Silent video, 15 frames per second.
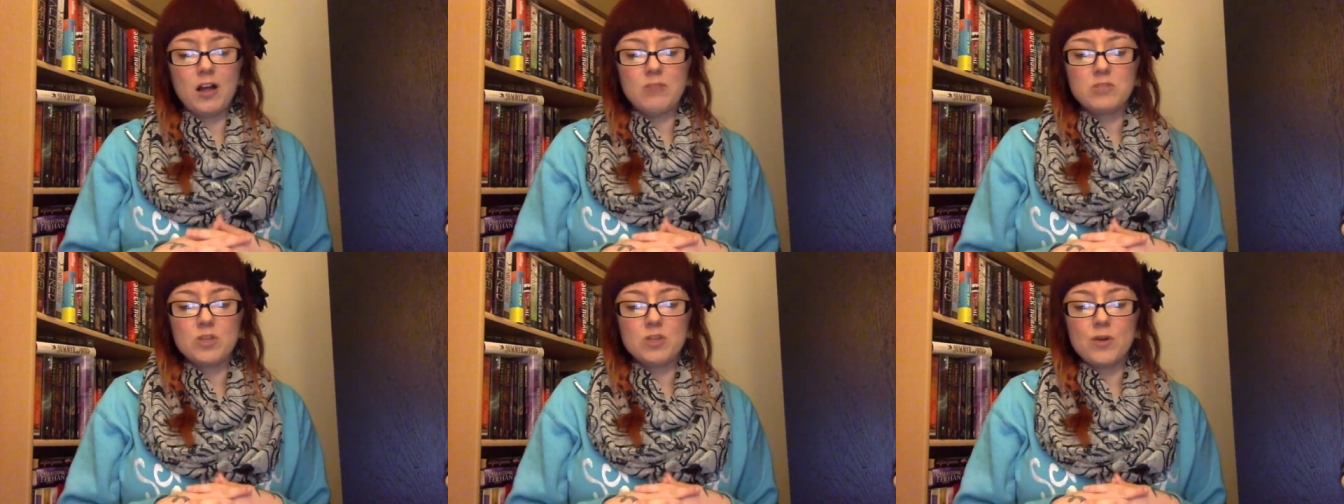
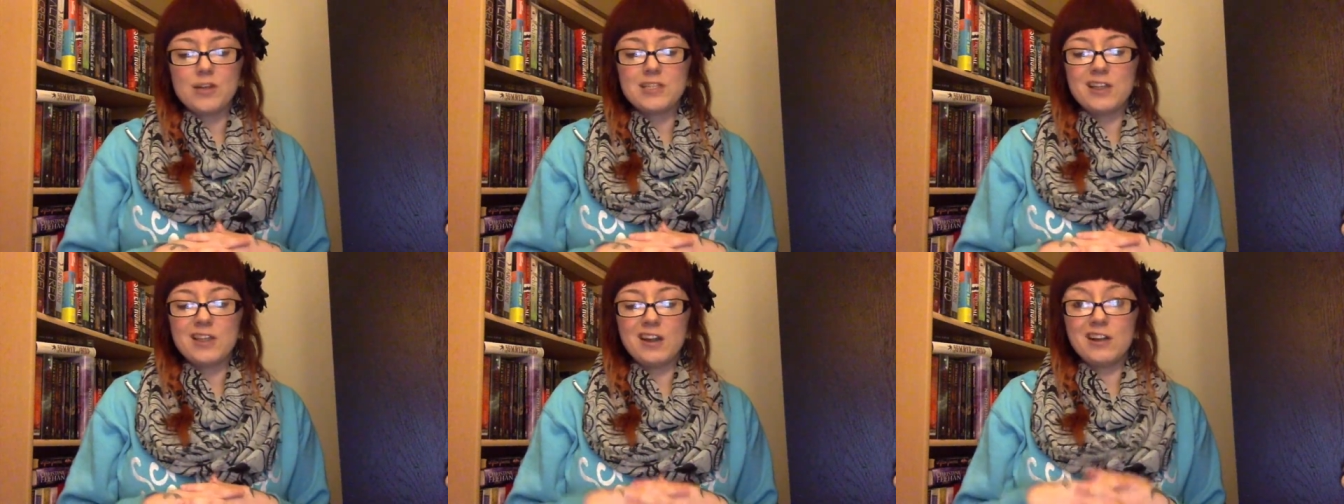So I
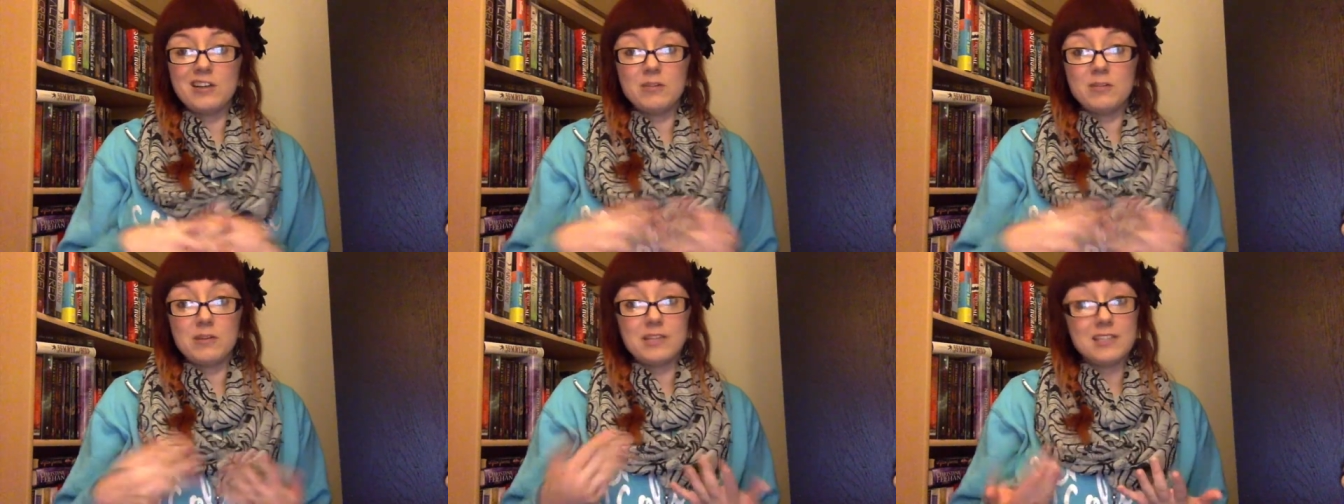started
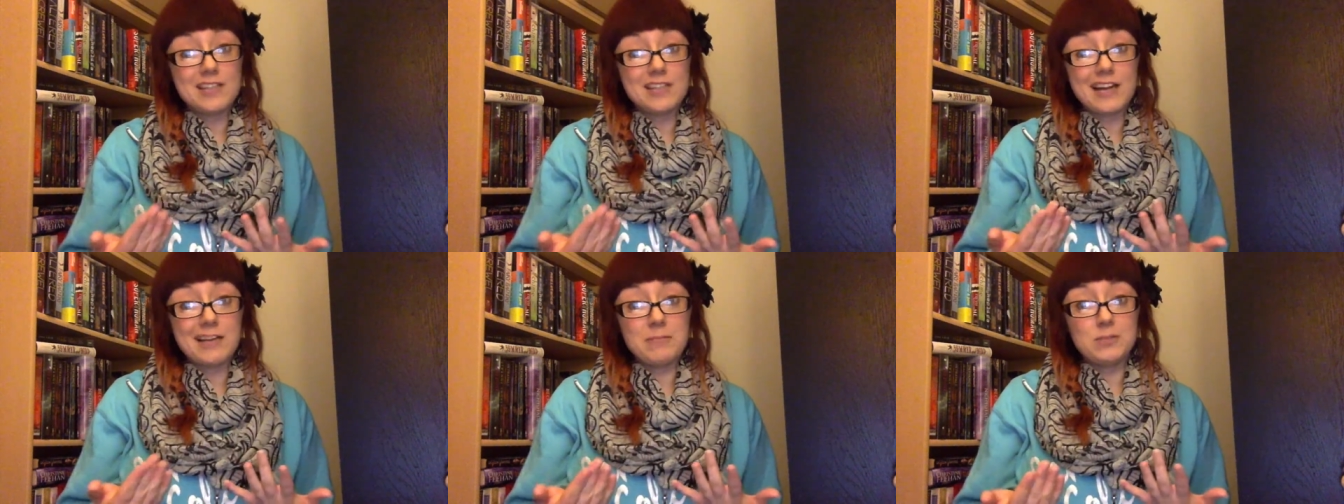to read the
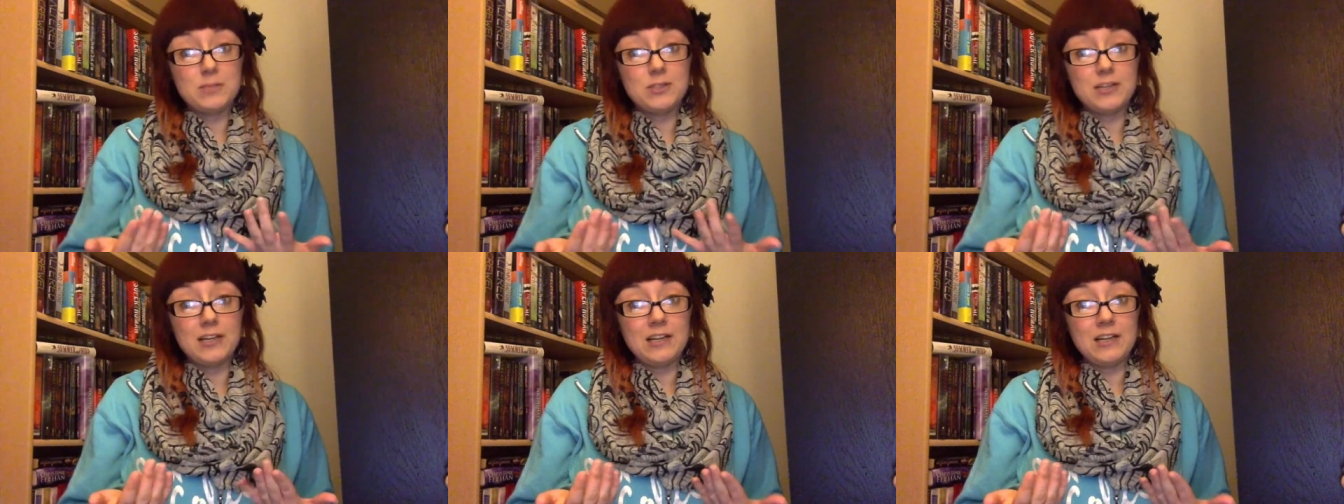second
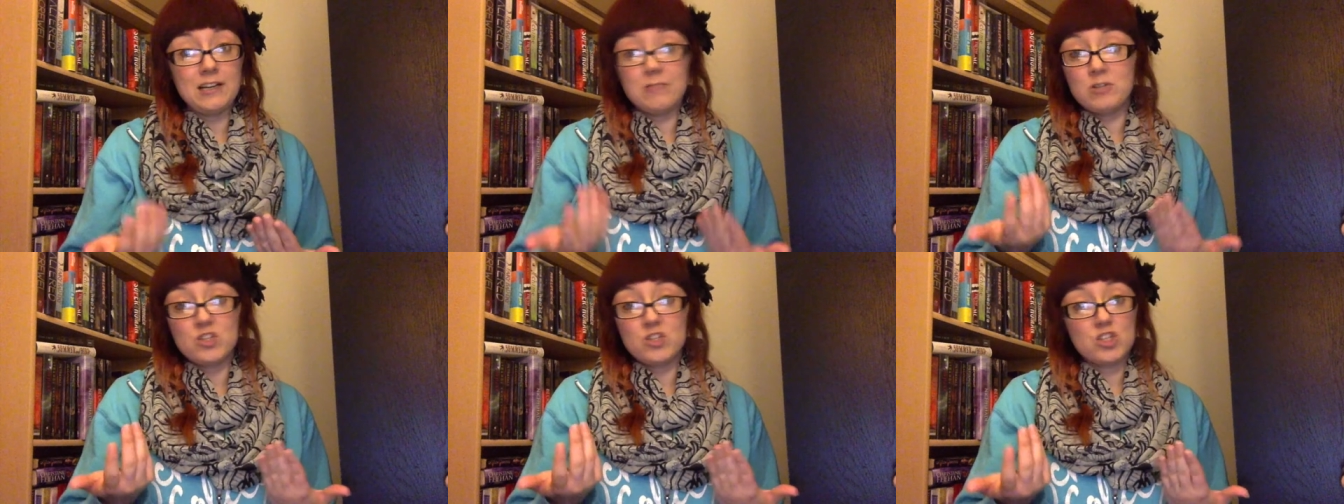book, and
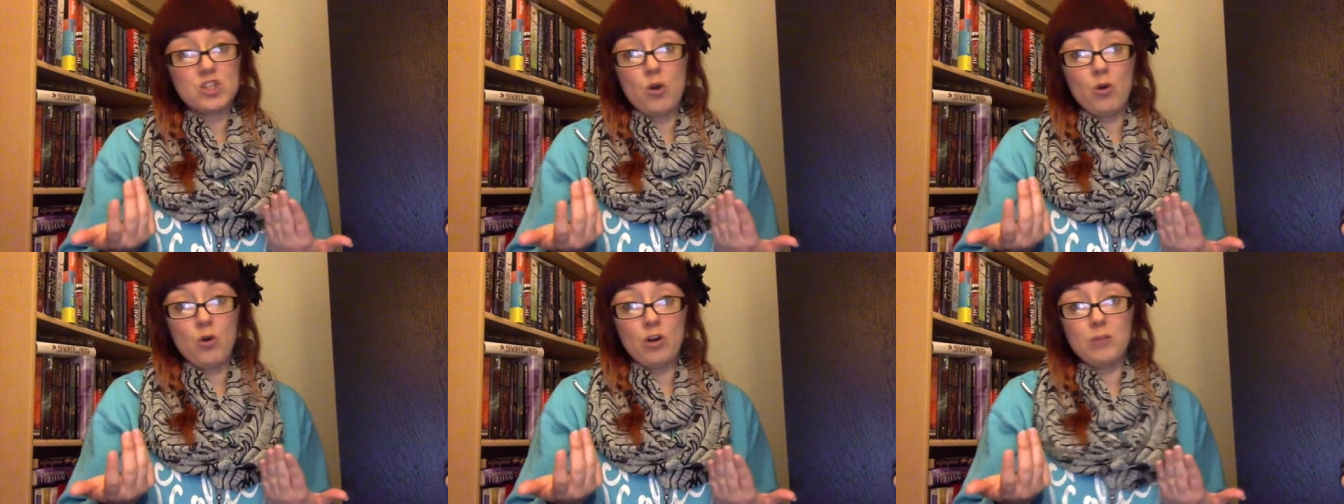it was just
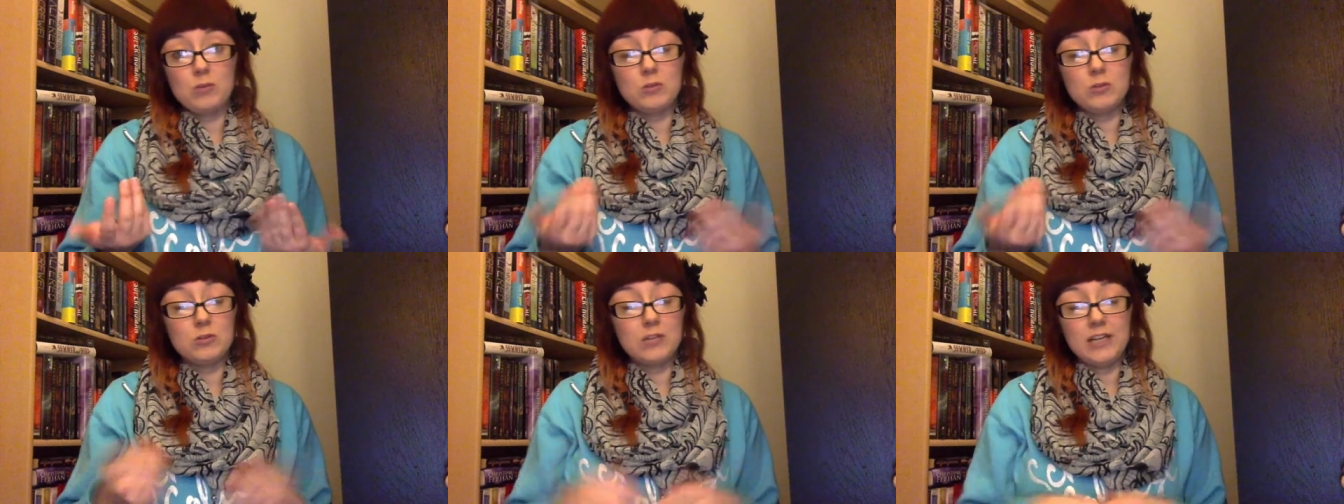
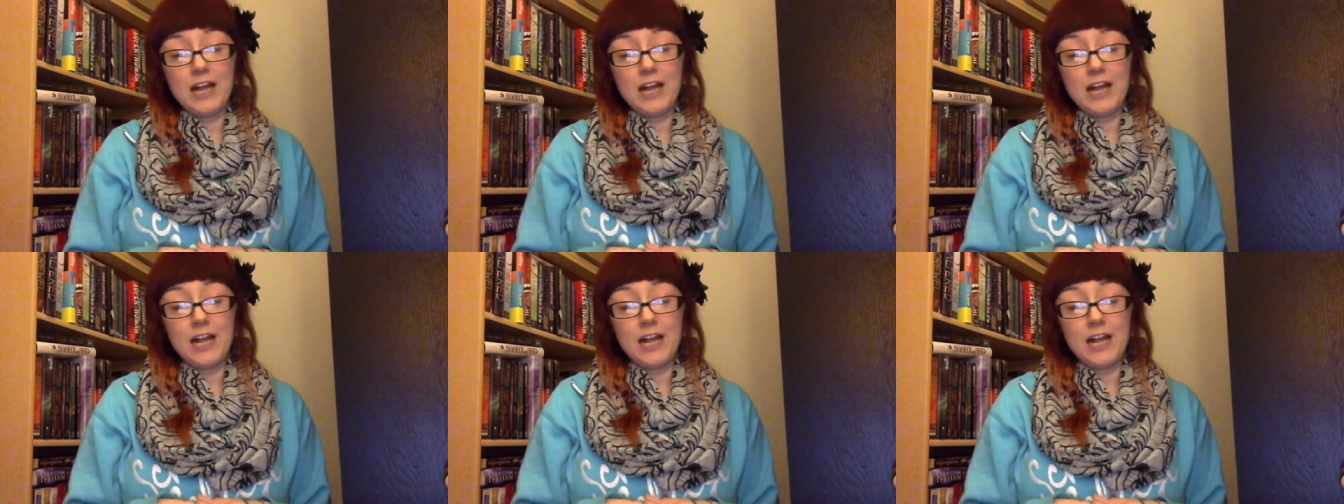horrible,